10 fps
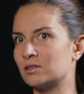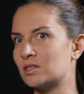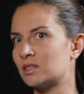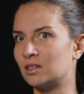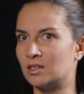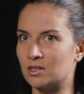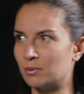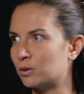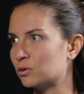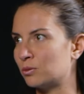studies
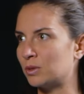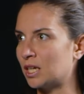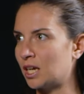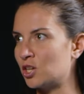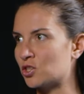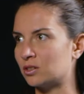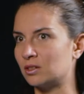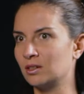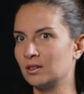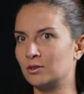about communication.
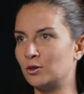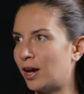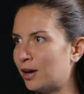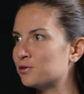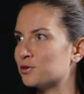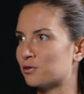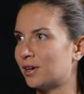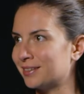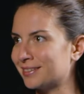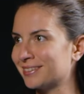You have to
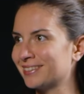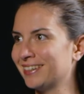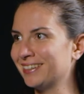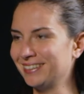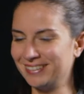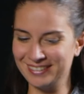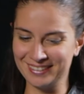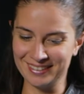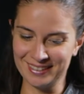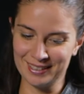write.
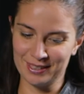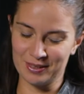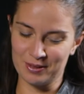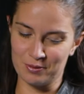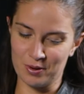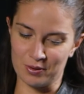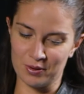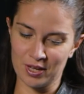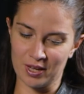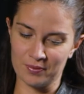Whoa,
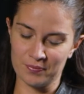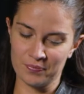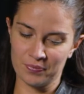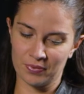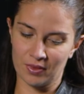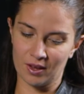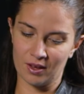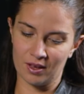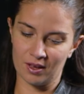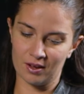okay.
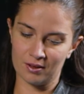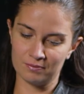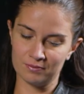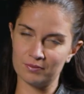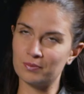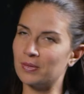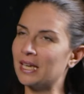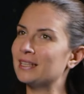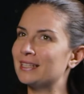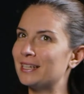And
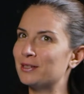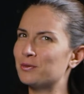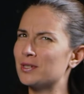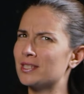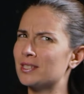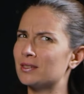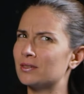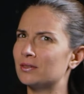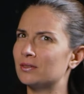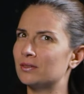it was
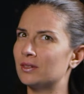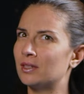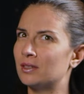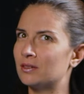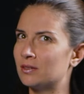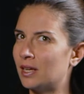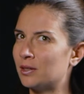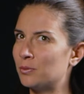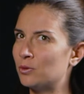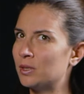at
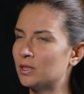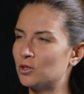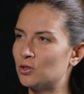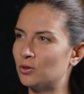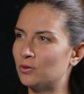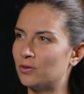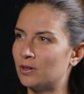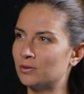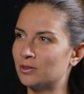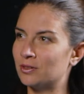that moment that you
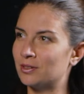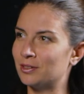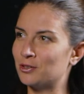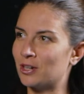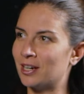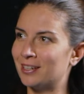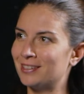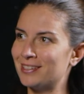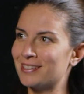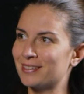found
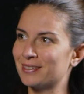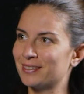Trencadis?